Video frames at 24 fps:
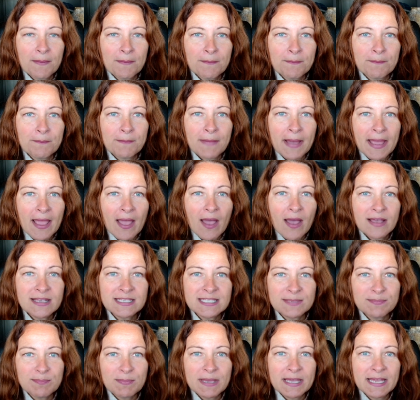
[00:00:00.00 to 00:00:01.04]
my
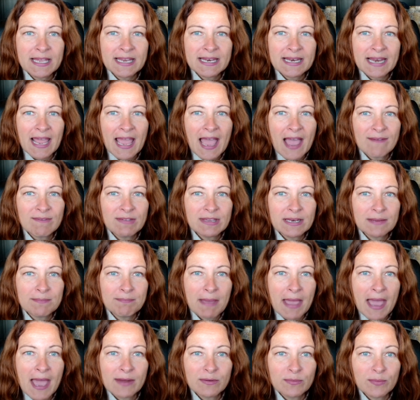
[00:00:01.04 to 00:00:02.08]
husband having a
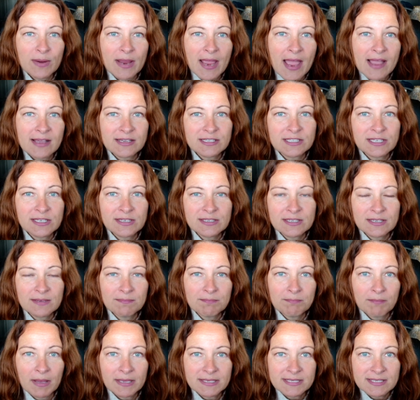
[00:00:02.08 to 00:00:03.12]
bad reaction to
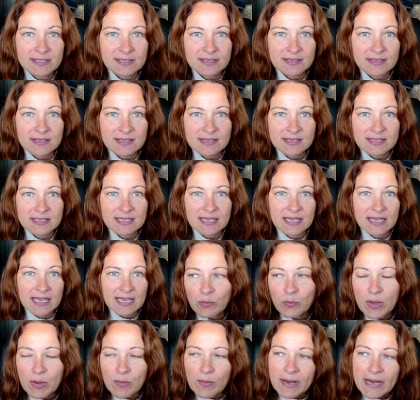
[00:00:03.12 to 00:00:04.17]
mussels.
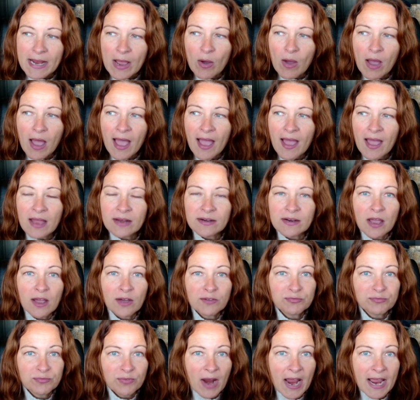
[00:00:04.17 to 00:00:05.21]
We went out on
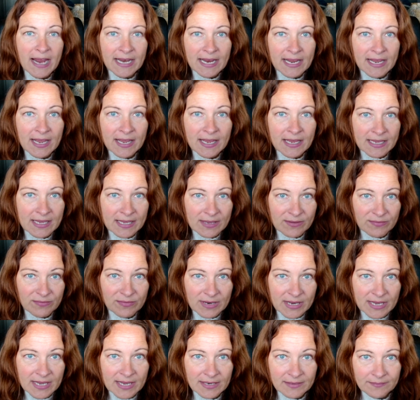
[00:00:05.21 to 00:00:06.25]
a Friday
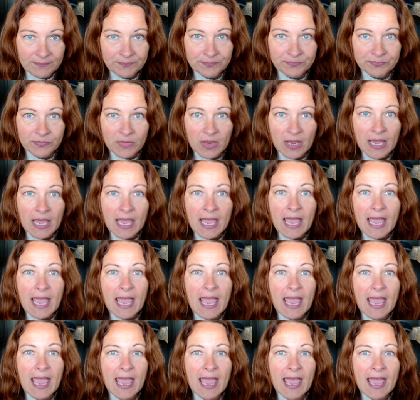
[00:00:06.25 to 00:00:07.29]
evening
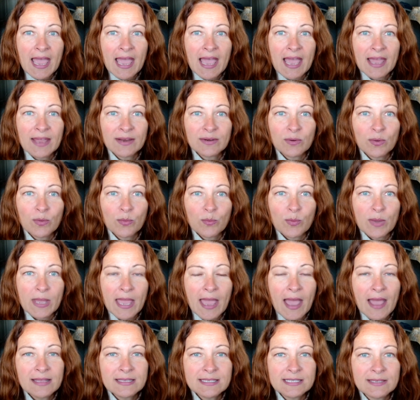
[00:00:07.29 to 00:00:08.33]
and we
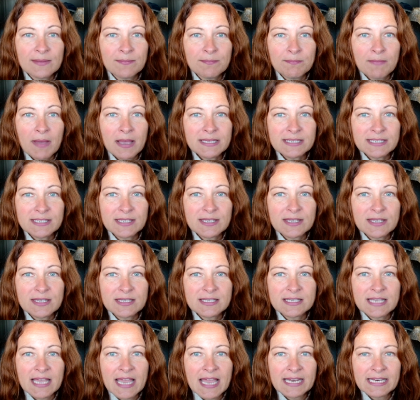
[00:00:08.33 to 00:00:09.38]
had some
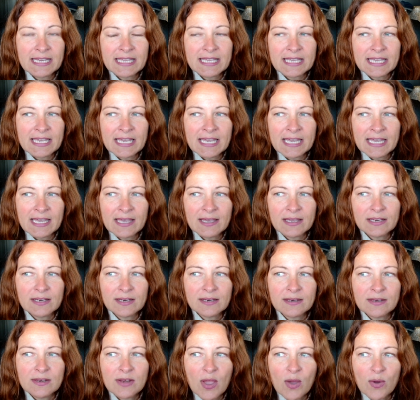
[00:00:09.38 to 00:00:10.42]
mussels, and he
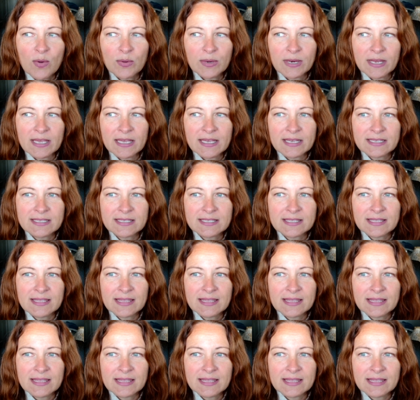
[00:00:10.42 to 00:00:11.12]
noticed